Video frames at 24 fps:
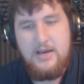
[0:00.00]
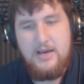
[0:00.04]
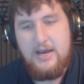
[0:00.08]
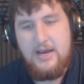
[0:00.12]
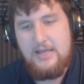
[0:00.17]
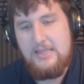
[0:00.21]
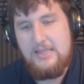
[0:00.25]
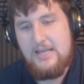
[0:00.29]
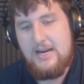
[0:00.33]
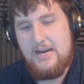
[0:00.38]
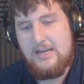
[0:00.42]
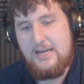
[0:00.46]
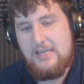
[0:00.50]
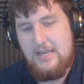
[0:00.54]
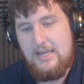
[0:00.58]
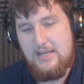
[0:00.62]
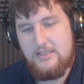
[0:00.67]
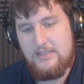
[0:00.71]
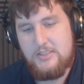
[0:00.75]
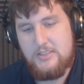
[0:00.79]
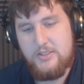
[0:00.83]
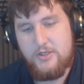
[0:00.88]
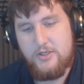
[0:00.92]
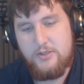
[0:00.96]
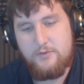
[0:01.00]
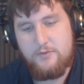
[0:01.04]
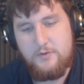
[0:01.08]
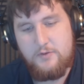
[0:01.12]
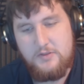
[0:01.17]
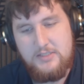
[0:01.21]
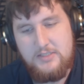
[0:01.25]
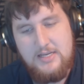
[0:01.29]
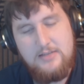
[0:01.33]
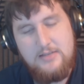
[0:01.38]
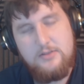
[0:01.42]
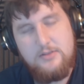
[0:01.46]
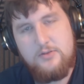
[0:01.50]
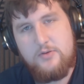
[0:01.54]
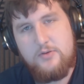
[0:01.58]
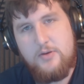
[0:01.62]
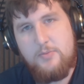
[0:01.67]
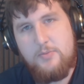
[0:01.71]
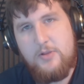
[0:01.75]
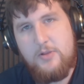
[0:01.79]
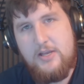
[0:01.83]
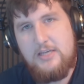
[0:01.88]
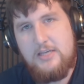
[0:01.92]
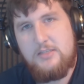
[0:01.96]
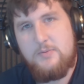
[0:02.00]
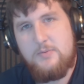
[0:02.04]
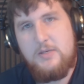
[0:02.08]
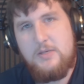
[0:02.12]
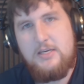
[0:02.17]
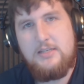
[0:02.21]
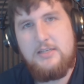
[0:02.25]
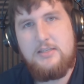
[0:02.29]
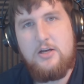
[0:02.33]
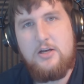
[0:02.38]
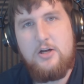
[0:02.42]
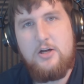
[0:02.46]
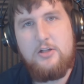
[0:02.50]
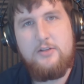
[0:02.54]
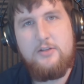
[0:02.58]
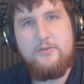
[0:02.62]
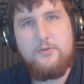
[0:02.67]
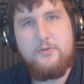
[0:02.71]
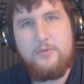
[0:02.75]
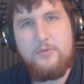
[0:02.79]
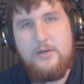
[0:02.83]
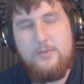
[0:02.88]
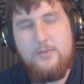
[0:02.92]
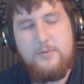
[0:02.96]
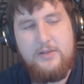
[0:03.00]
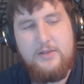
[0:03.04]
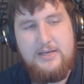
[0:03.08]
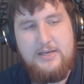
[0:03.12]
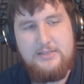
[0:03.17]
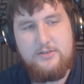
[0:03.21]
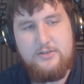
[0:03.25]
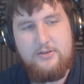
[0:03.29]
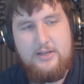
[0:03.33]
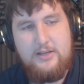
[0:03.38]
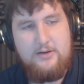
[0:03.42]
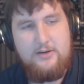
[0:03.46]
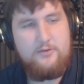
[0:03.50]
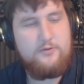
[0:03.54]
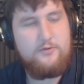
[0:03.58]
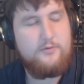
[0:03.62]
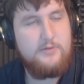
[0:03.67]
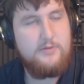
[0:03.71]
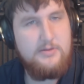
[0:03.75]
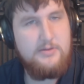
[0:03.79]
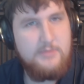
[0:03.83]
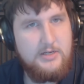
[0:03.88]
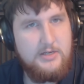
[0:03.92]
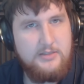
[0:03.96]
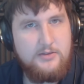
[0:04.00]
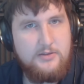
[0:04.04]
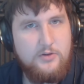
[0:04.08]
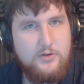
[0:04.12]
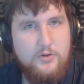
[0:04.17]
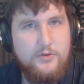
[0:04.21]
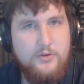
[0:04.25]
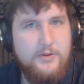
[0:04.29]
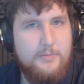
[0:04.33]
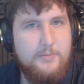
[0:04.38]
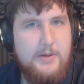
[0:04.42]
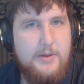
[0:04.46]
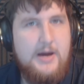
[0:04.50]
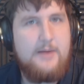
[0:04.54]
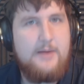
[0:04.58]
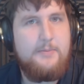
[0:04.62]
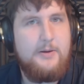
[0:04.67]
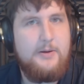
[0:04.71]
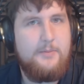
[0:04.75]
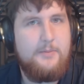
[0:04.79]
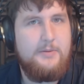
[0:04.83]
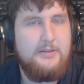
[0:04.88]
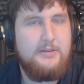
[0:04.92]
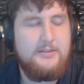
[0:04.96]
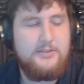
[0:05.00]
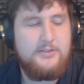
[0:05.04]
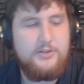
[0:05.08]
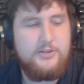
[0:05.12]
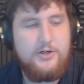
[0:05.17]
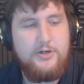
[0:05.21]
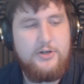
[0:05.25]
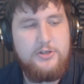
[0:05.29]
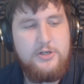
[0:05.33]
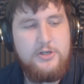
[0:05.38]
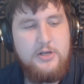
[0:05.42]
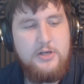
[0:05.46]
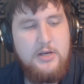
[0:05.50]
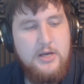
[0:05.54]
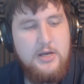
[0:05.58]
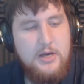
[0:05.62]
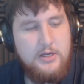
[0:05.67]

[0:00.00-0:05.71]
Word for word: And then I can't search for sentence replays because all of the replays are like three months old that pop up in the search.